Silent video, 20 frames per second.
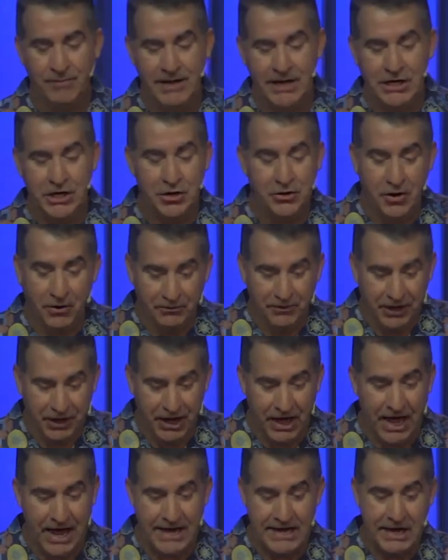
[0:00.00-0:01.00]
me. You don't
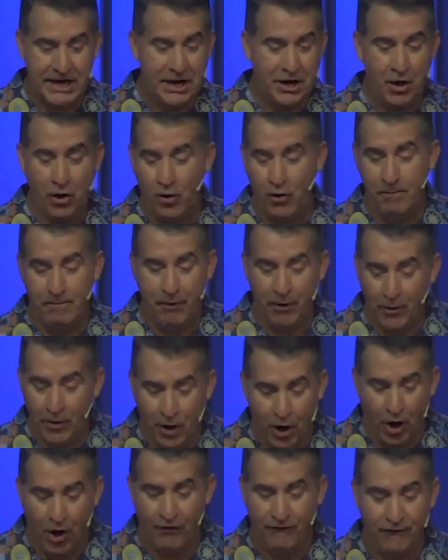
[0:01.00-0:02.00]
delight in whole burnt
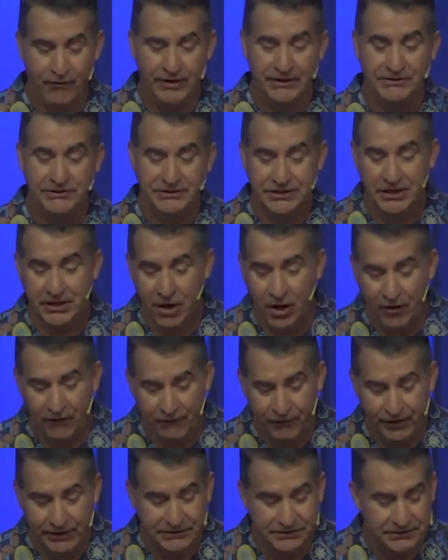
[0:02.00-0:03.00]
offerings, sin
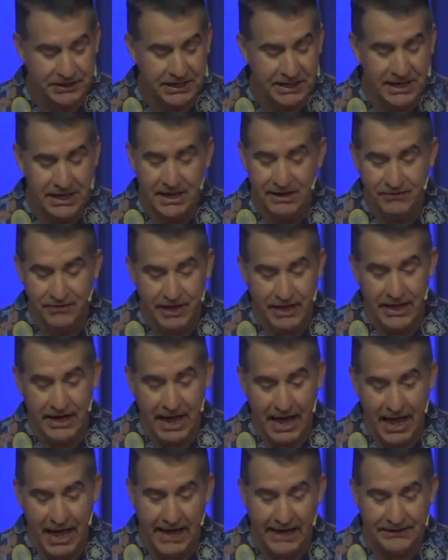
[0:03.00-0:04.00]
offerings. Then
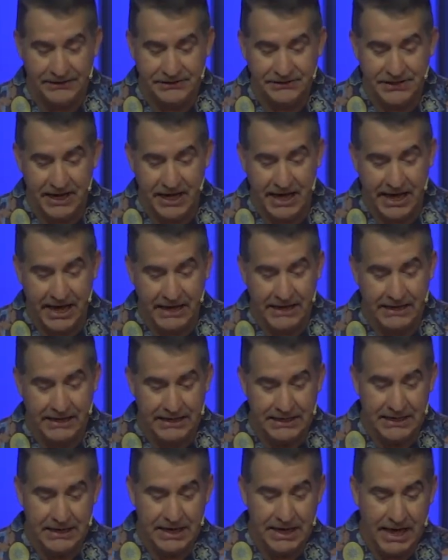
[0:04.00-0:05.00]
I said,
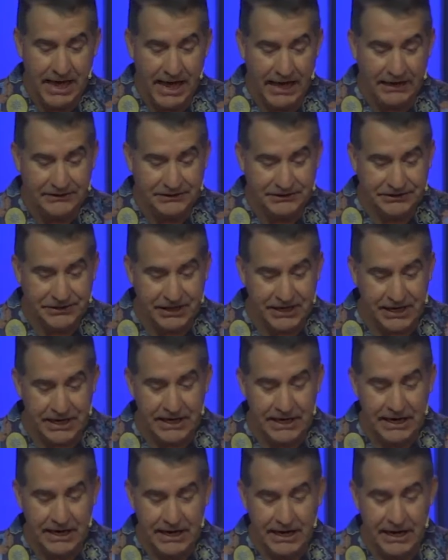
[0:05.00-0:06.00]
uh,
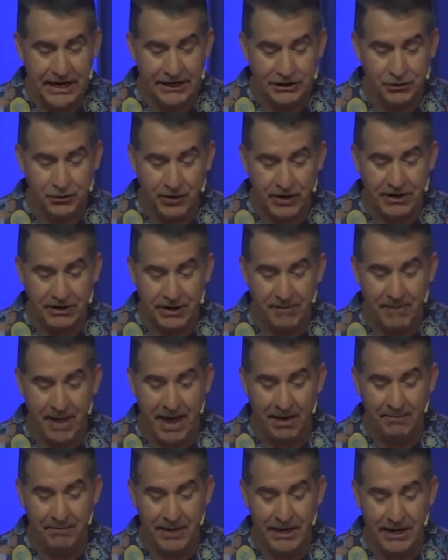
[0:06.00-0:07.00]
See, it is written
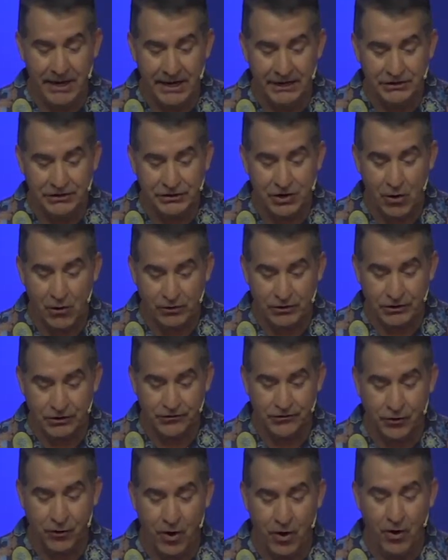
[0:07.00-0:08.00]
about me in a sc-
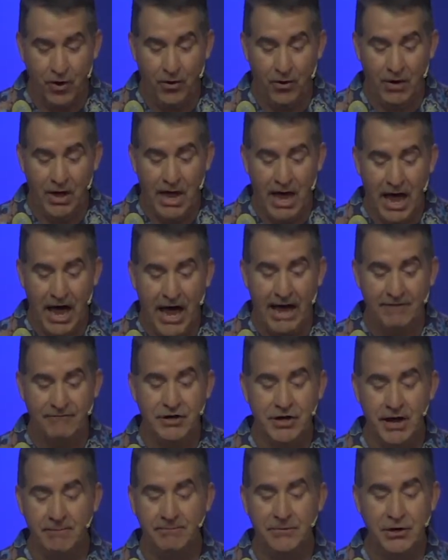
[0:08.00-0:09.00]
scroll,
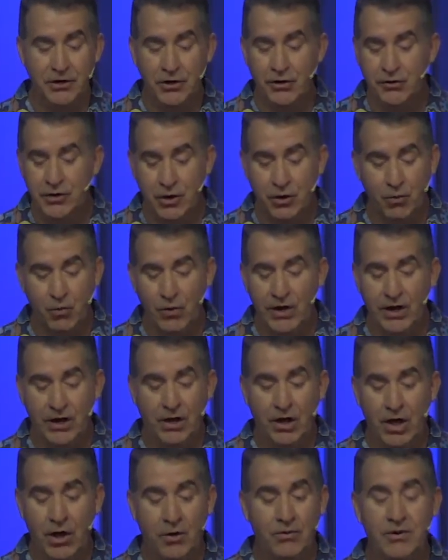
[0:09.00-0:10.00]
I've come to do your
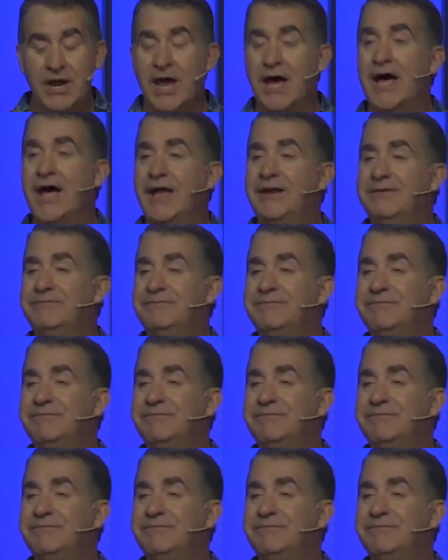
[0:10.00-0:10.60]
will, O God.